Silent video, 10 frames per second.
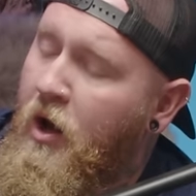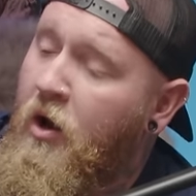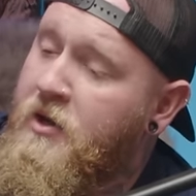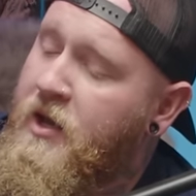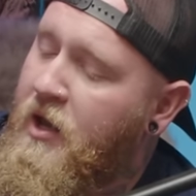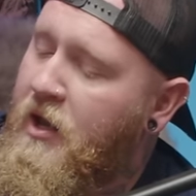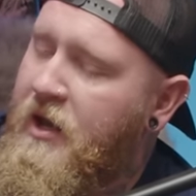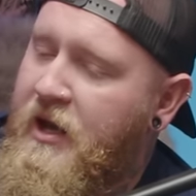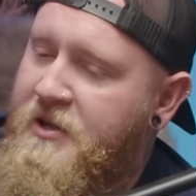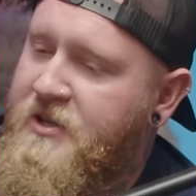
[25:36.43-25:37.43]
Well,
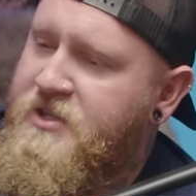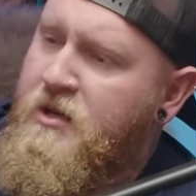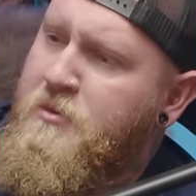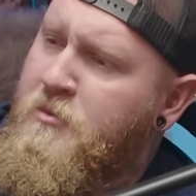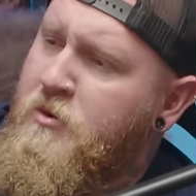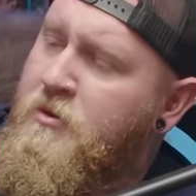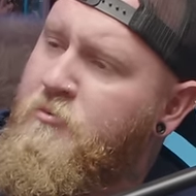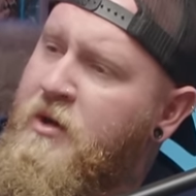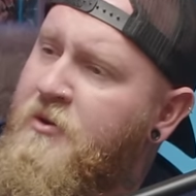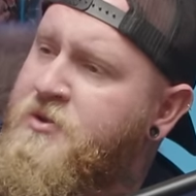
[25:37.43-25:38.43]
I did see. You remember
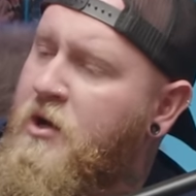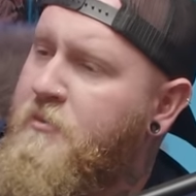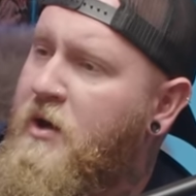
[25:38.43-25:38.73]
when I was talking